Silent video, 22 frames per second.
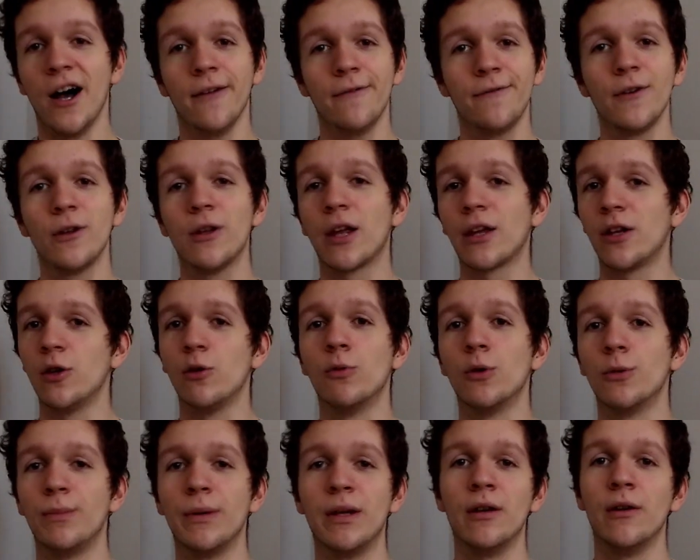I feel like you
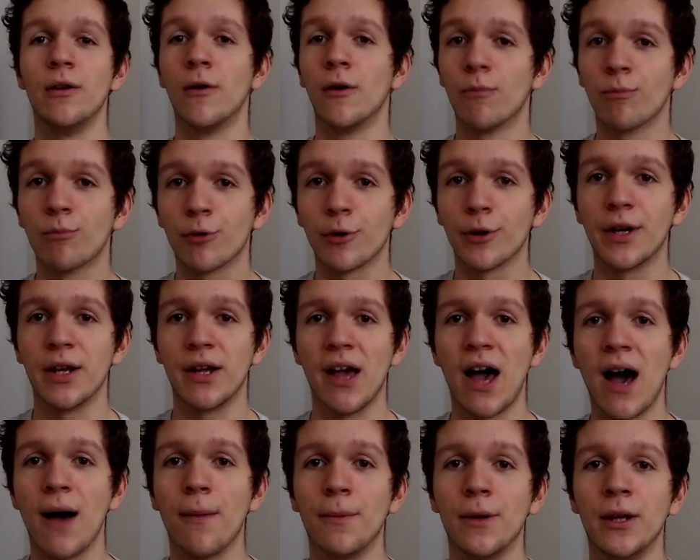would be pretty
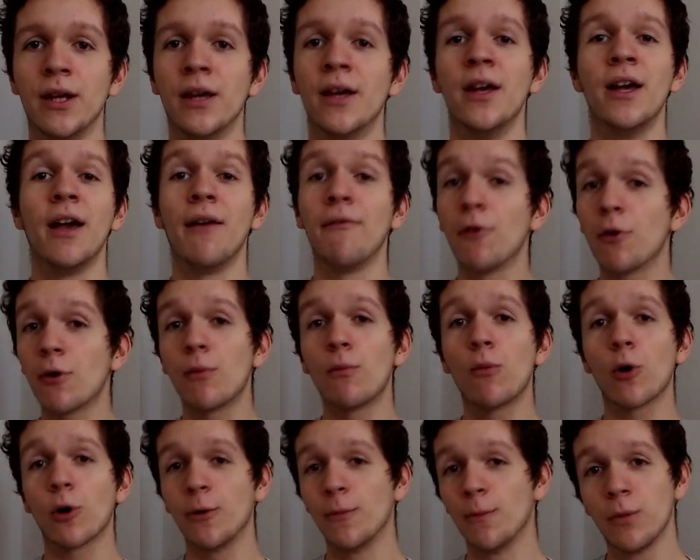happy. If you want
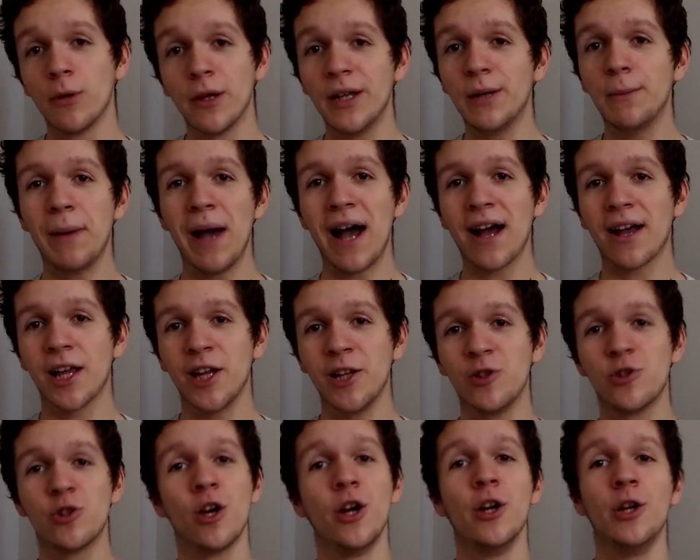a more complete
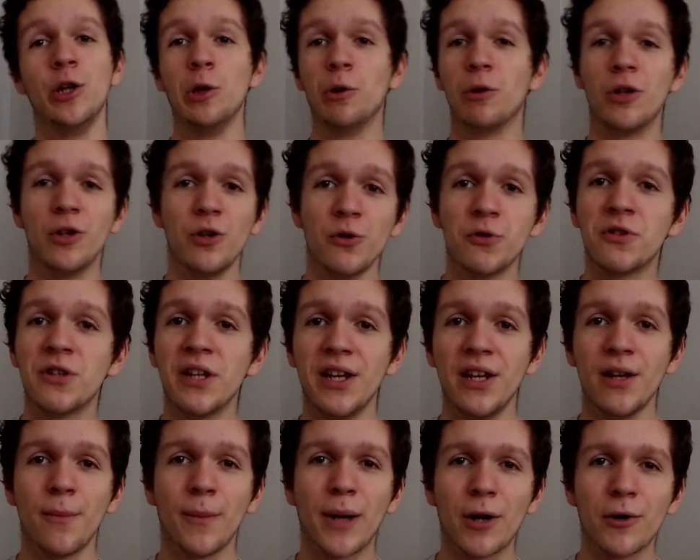package, you can use
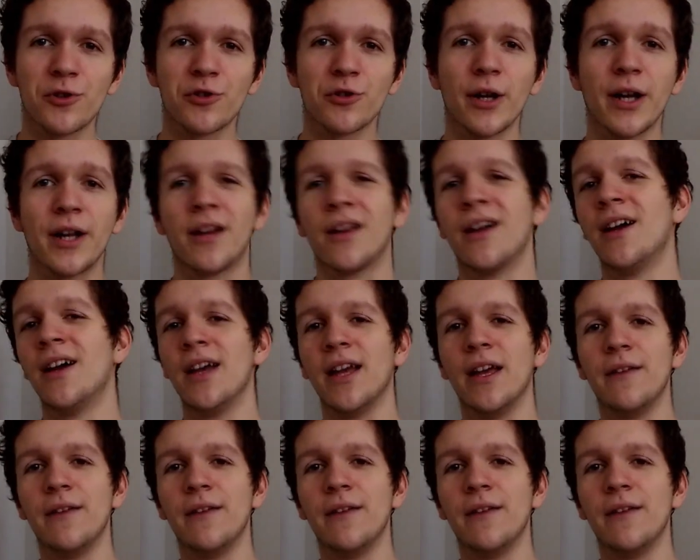TD Ameritrade.